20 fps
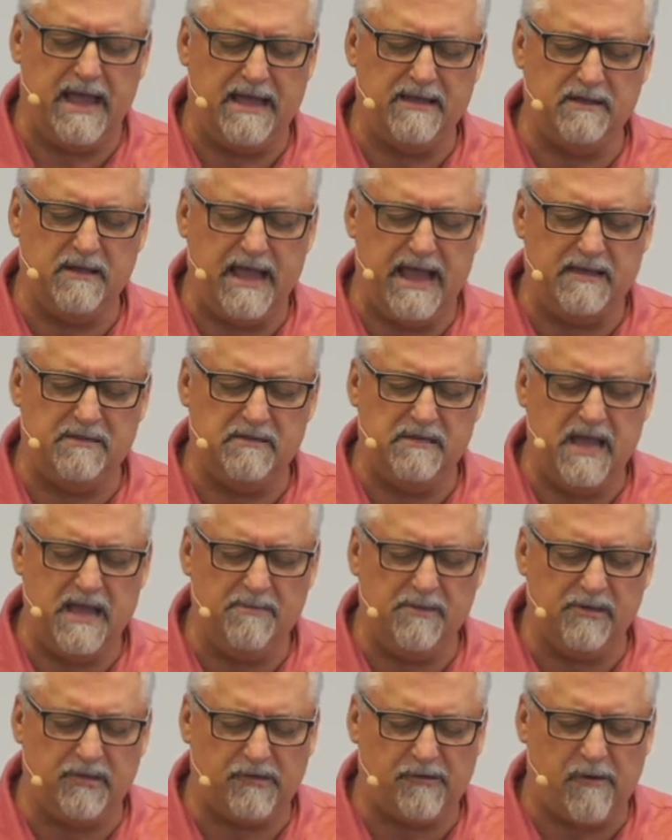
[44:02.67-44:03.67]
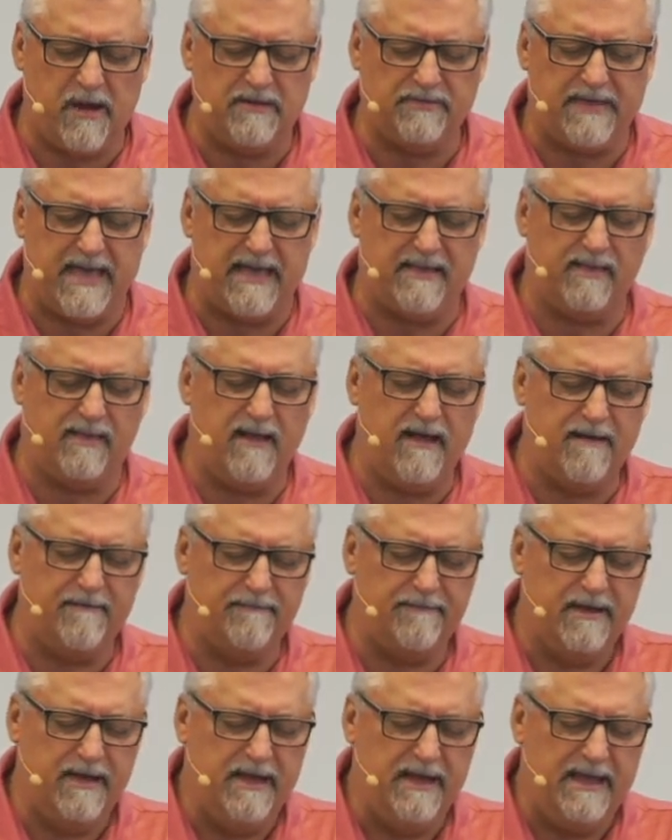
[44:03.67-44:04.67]
and, and demonstrate that love
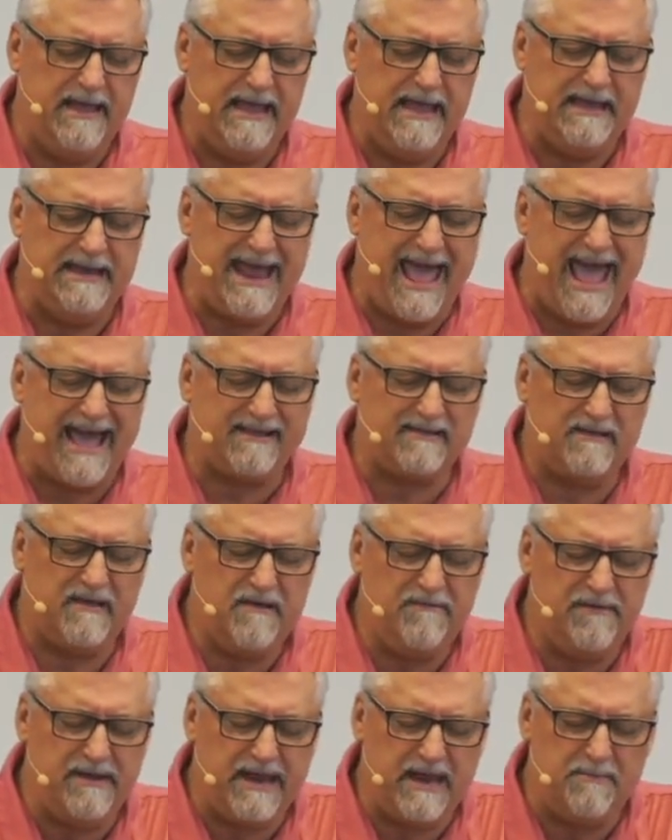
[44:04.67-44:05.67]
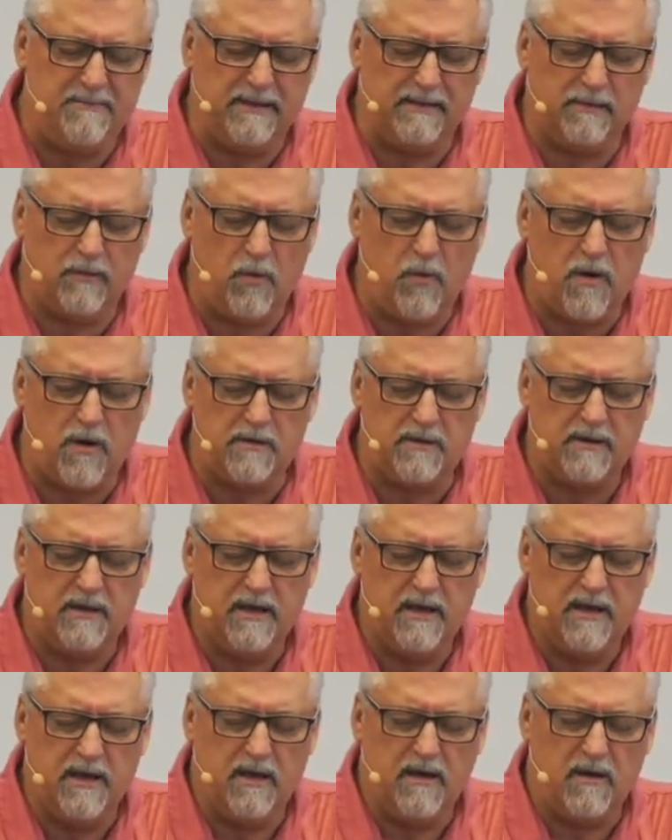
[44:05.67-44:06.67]
in activity, but Lord,
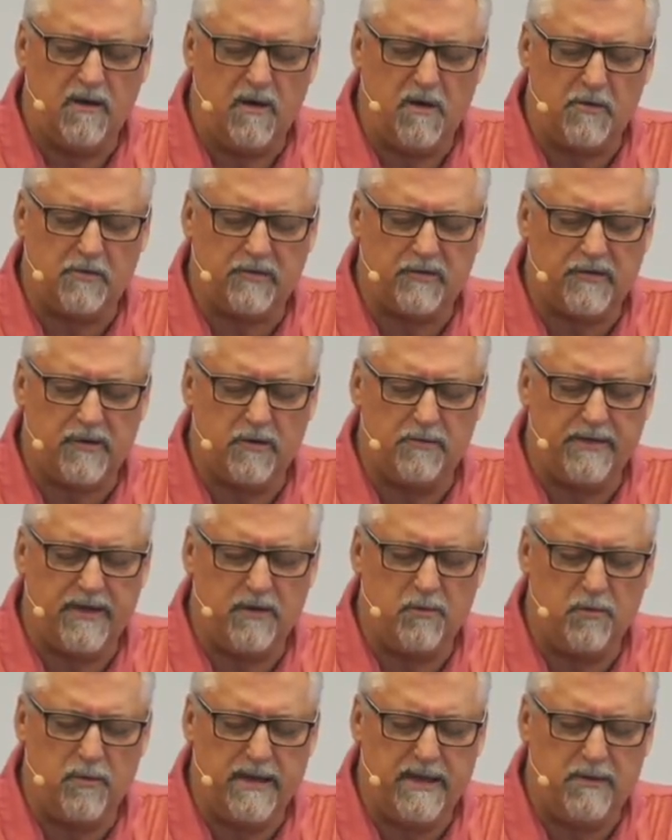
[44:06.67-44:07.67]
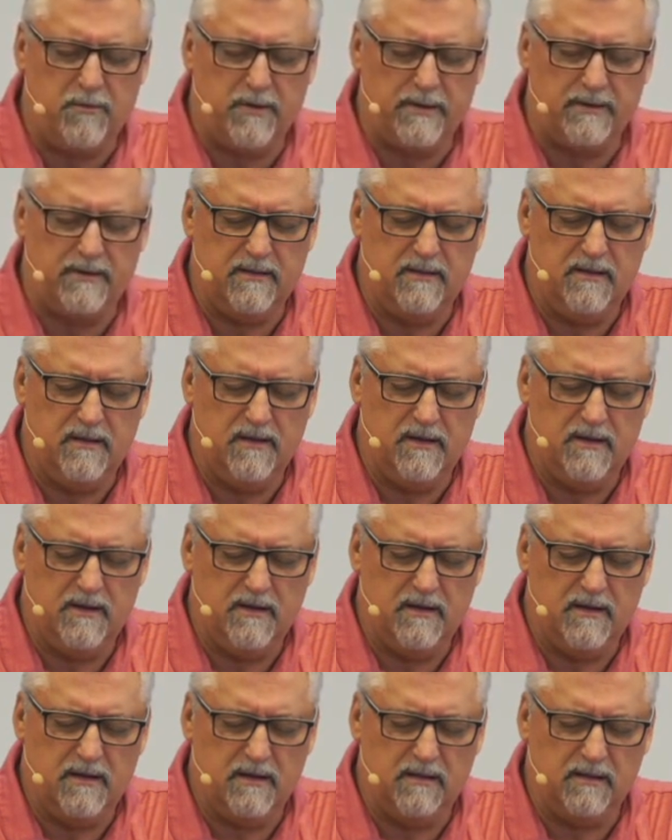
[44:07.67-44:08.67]
also that we would
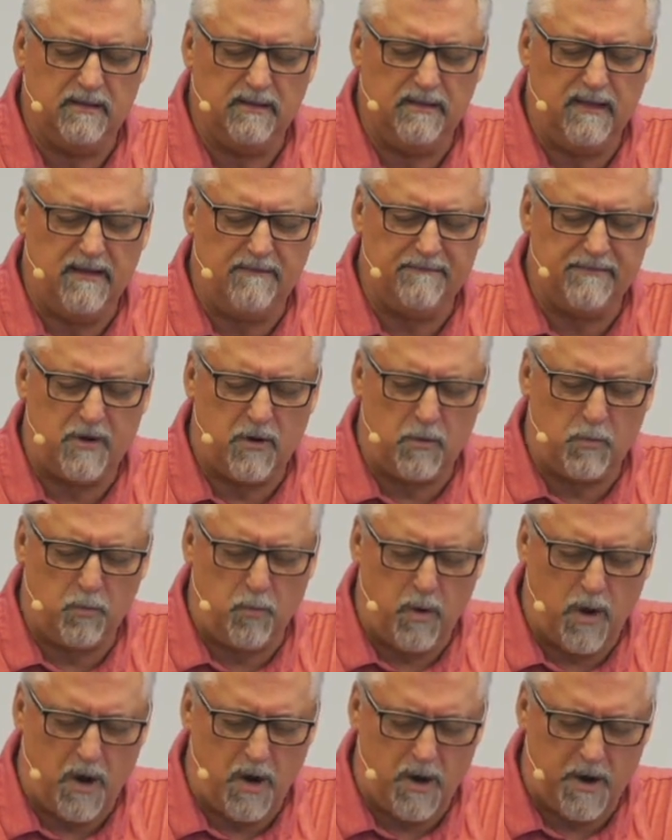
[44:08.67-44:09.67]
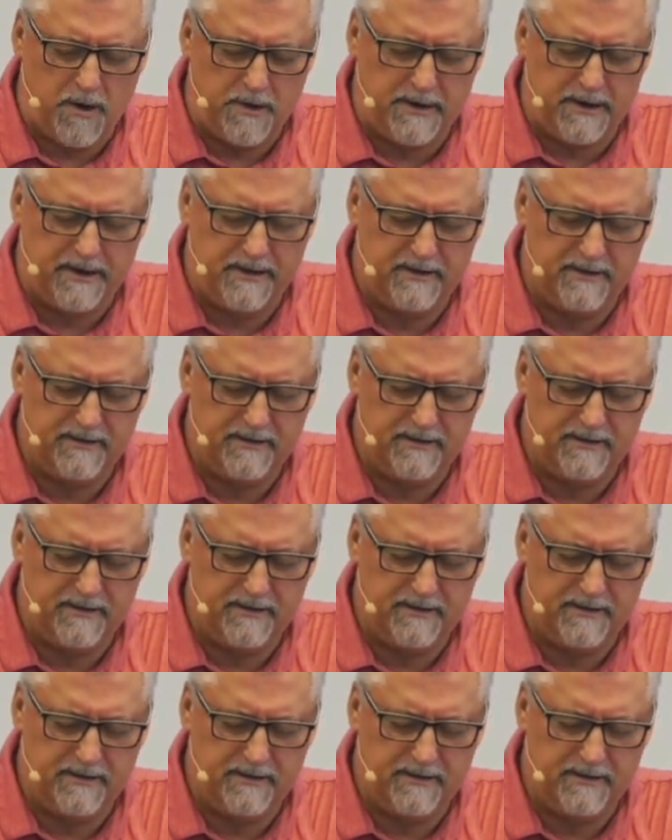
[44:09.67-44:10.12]
love your word